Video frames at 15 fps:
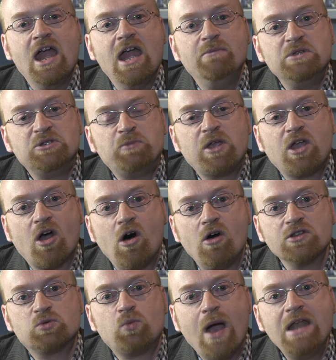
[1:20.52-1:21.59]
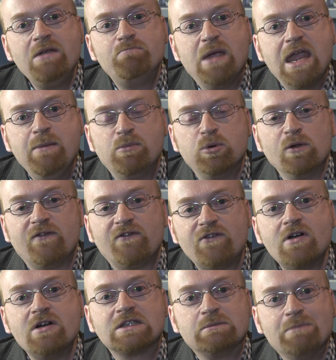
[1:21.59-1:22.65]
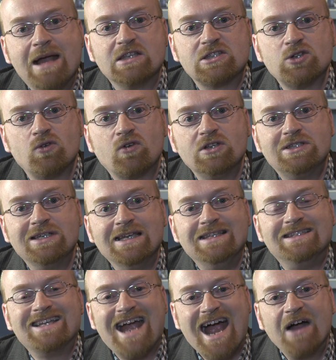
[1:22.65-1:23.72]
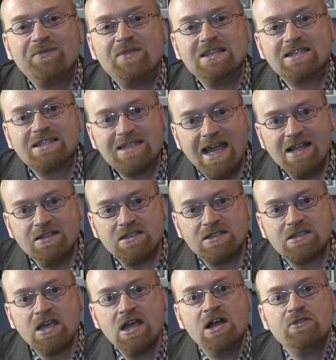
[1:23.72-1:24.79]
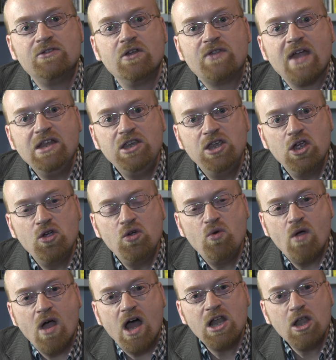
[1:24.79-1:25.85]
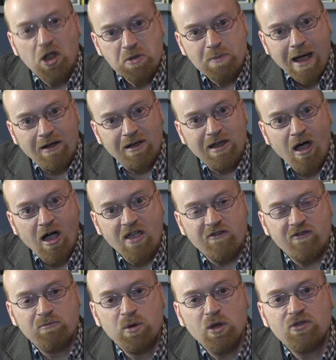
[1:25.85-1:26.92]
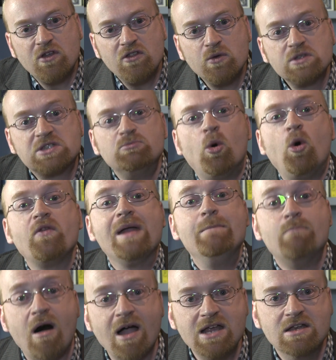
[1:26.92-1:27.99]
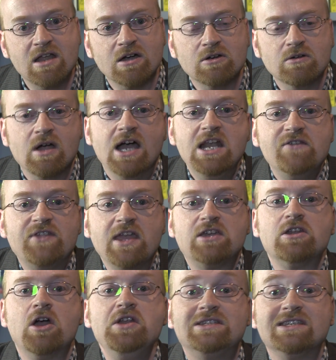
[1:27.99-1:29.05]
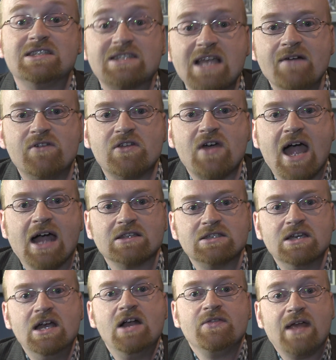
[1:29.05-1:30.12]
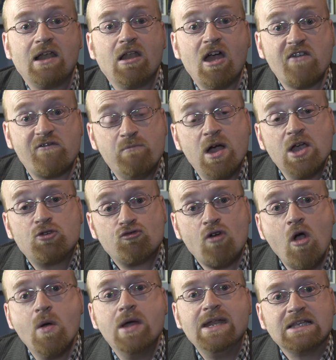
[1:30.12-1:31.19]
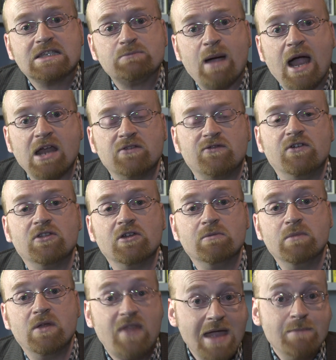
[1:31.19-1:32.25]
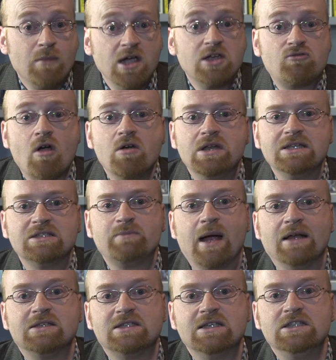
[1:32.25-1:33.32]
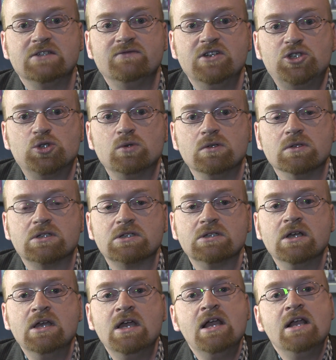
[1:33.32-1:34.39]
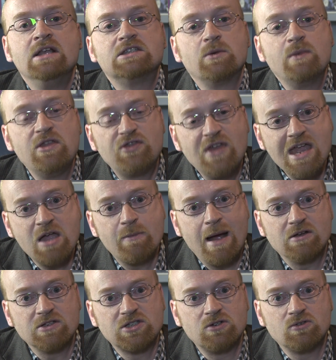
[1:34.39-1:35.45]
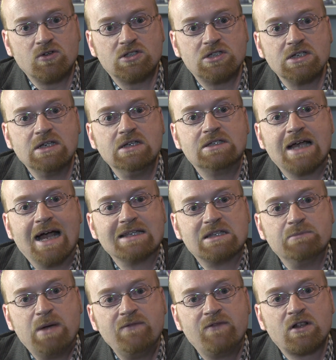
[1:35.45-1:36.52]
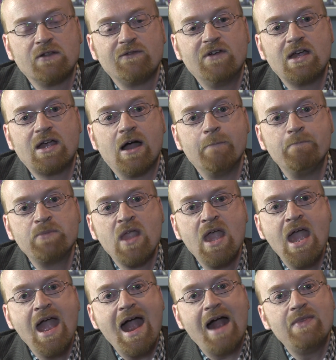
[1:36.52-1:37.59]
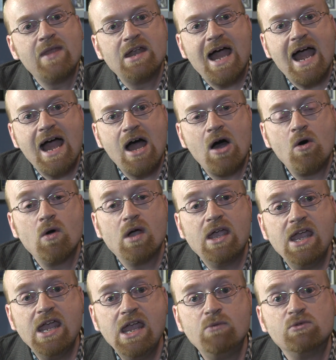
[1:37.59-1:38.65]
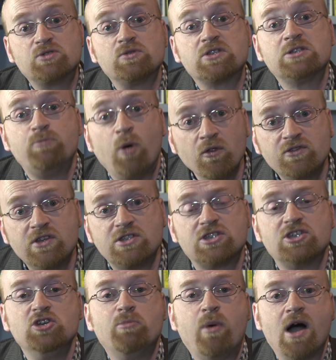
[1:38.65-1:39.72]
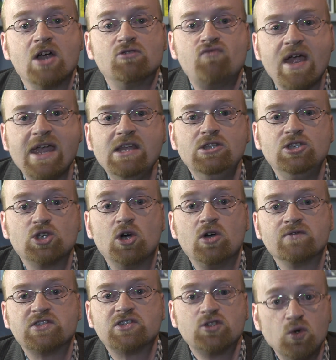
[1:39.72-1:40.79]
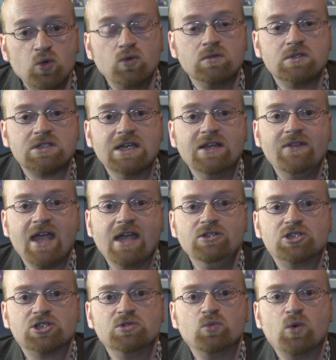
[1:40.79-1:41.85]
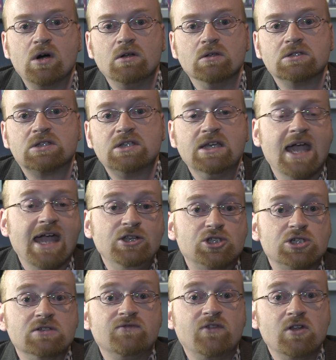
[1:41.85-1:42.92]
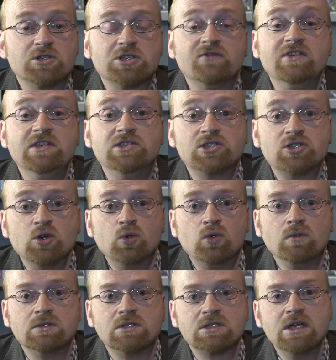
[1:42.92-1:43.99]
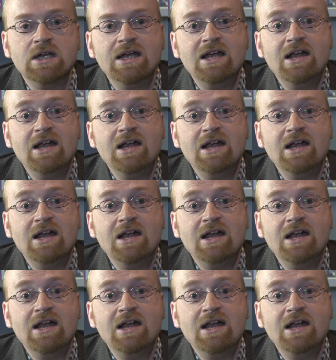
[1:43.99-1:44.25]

It was because when people first met Socrates, they had this sense that they knew a lot about life, but that there was more they might know. And if they could only discover that, then life might grow and expand for them, and they might grow and expand as individuals. So we think about Socrates as the pivotal figure, and then how he was responded to by a range of schools in the ancient world, the ancient philosophy schools.